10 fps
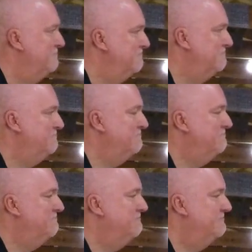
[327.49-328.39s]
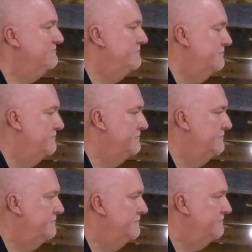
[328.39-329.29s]

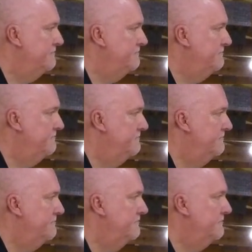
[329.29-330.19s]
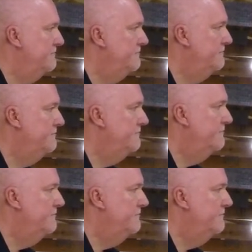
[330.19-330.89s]
[no speech]